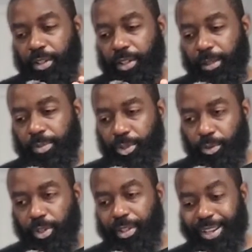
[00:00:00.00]
come to
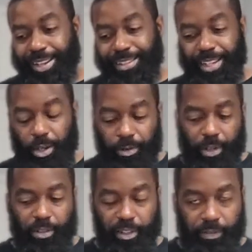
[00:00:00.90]
realize that
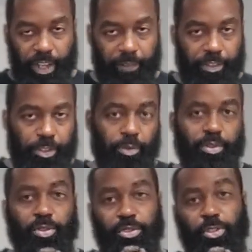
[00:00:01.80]
quality of life is
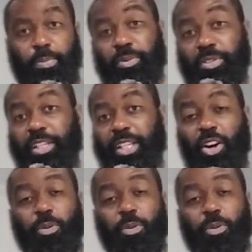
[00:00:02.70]
going to supersede